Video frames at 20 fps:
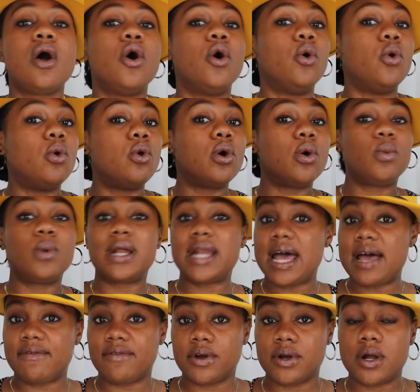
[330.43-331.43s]
or
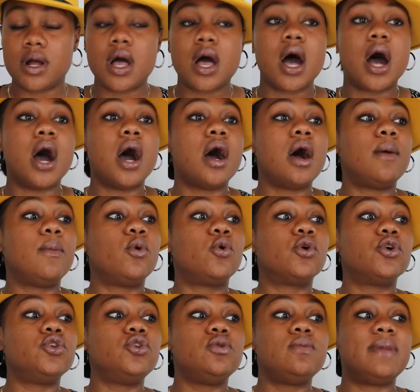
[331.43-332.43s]
whatever.
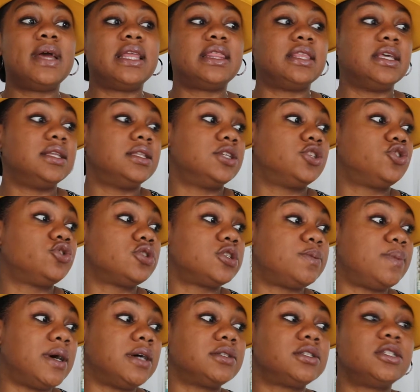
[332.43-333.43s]
Or you may think that your
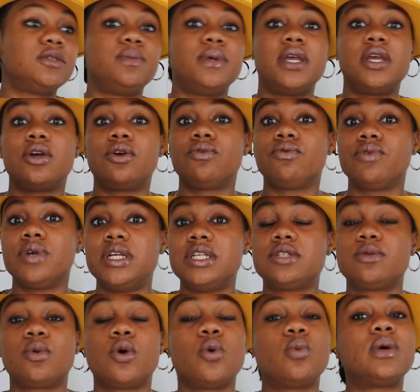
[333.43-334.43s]
spouse is being
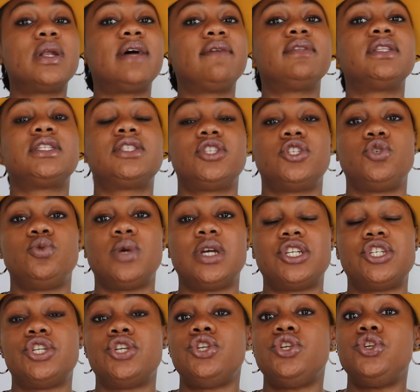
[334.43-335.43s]
unreasonable, whatever the
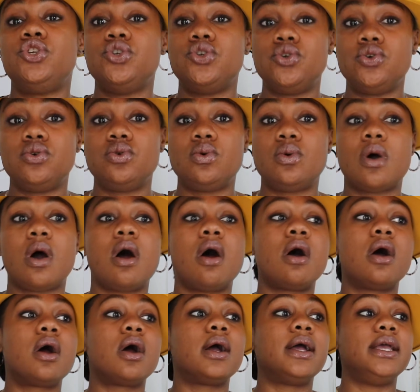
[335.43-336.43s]
situation. You
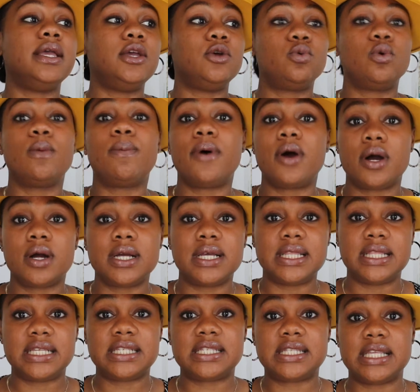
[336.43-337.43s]
are equal part
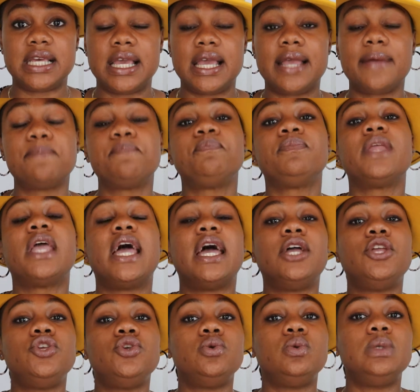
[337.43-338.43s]
in this thing,
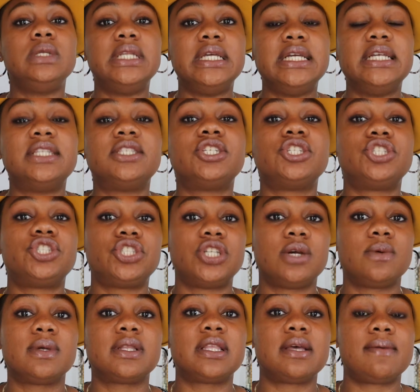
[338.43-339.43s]
and you need to
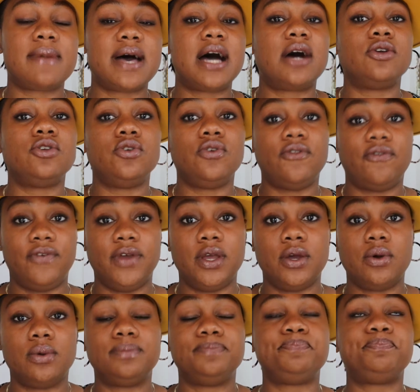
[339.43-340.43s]
share with them how you
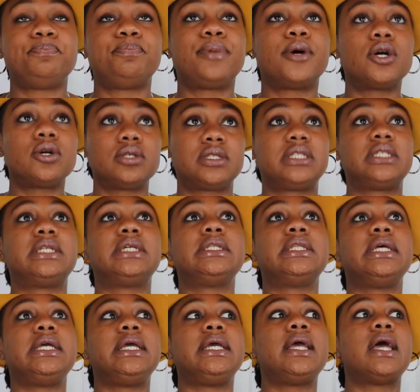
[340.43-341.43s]
feel.
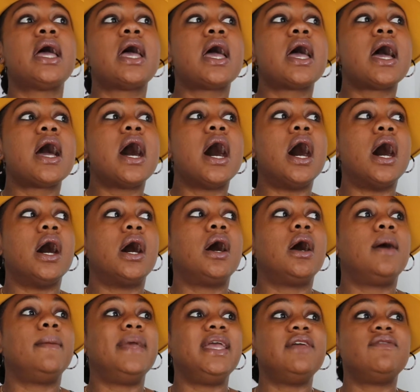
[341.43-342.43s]
Personally,
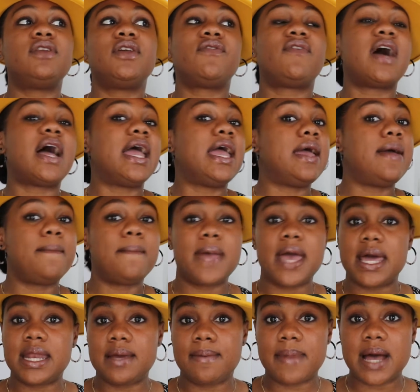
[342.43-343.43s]
even if I am
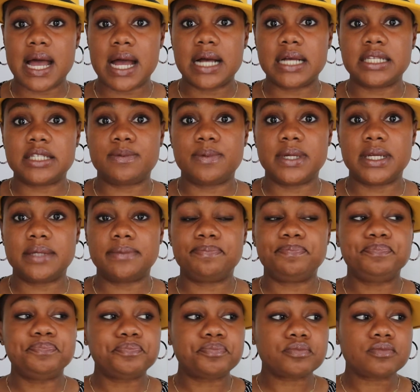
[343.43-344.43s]
mad at my husband,